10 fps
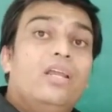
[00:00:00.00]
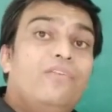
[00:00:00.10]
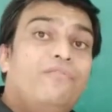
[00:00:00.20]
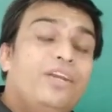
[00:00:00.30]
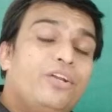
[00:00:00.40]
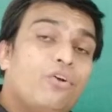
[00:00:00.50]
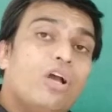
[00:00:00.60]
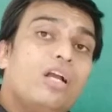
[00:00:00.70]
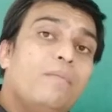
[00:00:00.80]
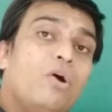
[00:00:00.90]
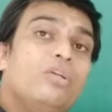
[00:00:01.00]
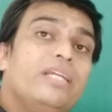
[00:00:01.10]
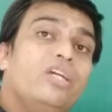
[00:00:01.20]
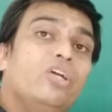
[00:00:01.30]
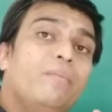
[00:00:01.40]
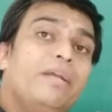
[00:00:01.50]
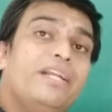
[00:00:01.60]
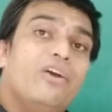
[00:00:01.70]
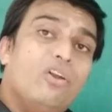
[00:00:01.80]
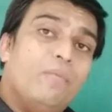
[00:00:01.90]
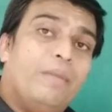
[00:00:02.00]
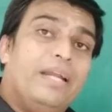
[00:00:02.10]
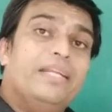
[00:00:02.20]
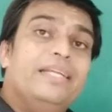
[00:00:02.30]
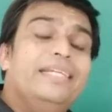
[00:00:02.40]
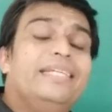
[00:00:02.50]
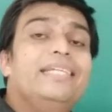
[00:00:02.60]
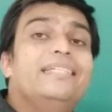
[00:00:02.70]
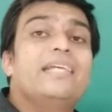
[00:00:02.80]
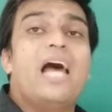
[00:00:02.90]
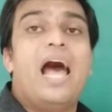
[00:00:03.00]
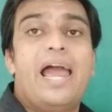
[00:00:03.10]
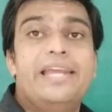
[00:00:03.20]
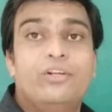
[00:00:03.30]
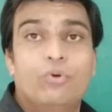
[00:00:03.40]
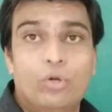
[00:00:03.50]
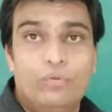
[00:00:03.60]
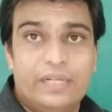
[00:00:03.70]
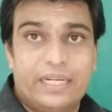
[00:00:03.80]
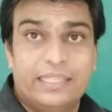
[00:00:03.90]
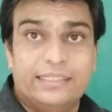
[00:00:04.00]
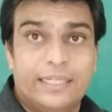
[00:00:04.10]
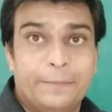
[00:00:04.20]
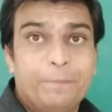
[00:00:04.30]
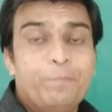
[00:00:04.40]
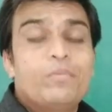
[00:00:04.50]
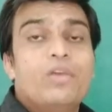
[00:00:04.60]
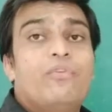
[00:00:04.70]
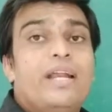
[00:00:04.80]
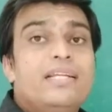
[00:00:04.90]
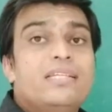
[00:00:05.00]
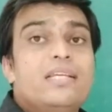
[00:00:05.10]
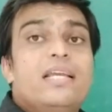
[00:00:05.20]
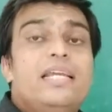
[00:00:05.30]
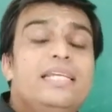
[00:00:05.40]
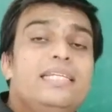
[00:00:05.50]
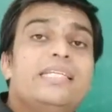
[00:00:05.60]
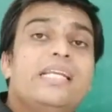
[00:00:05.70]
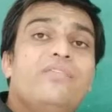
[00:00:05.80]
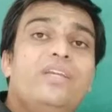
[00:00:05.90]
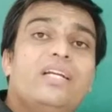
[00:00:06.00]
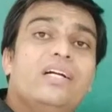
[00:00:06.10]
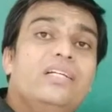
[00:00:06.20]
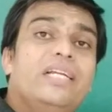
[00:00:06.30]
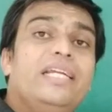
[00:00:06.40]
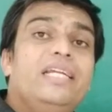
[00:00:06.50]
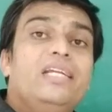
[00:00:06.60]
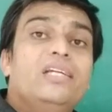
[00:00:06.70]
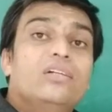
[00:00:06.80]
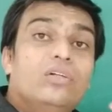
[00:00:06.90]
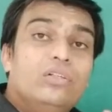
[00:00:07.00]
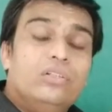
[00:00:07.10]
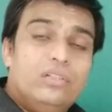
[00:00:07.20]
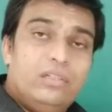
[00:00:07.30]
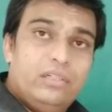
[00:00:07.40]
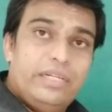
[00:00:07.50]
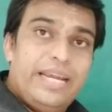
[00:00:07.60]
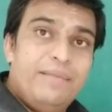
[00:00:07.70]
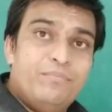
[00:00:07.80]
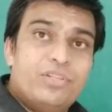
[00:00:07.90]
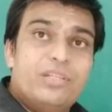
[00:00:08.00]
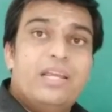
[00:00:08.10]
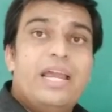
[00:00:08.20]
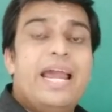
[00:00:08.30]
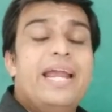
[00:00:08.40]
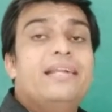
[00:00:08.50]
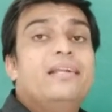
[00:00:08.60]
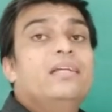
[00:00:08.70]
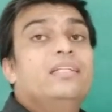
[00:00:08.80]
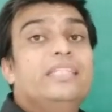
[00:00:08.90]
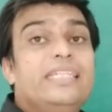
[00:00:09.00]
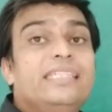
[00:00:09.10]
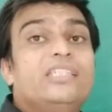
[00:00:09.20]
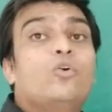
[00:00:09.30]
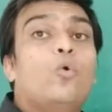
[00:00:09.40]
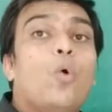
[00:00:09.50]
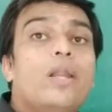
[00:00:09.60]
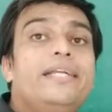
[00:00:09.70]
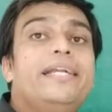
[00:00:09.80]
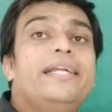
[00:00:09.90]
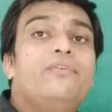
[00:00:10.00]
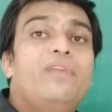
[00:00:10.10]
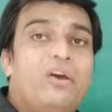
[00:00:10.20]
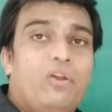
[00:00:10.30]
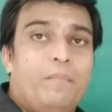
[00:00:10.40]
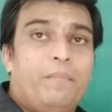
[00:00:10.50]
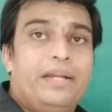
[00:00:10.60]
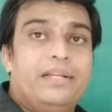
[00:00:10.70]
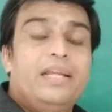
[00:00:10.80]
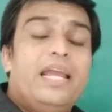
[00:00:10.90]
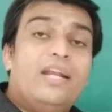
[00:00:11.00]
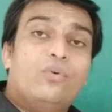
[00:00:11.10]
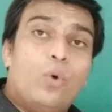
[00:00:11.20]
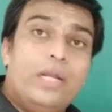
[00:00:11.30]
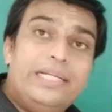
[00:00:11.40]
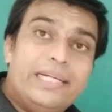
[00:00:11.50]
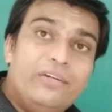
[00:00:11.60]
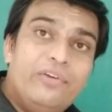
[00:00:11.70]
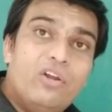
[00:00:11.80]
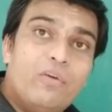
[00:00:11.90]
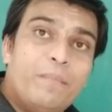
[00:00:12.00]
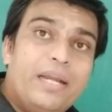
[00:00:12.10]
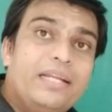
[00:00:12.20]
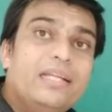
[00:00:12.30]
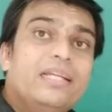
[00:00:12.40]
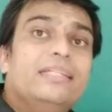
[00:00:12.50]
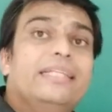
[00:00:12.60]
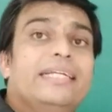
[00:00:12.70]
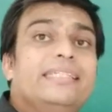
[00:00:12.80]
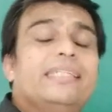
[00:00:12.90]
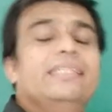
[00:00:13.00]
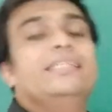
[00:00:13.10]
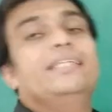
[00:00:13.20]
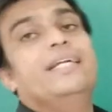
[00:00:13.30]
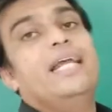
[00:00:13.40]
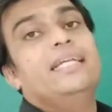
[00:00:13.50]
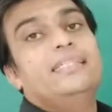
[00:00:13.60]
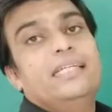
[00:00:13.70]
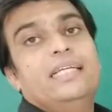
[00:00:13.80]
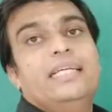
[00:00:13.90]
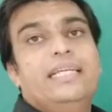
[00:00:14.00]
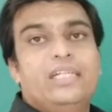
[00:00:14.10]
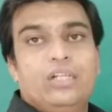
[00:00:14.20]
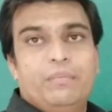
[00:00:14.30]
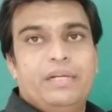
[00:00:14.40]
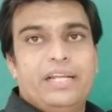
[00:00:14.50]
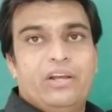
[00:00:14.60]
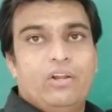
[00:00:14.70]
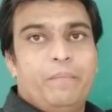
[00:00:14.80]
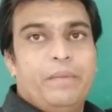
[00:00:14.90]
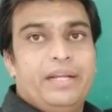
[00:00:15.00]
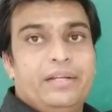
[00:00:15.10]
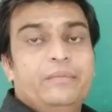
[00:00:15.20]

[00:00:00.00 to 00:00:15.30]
If we talk about economic development, it is a high goal, we can say. Friends, each and every country aims at this qualitative development, and qualitative development, that is considered as economic development.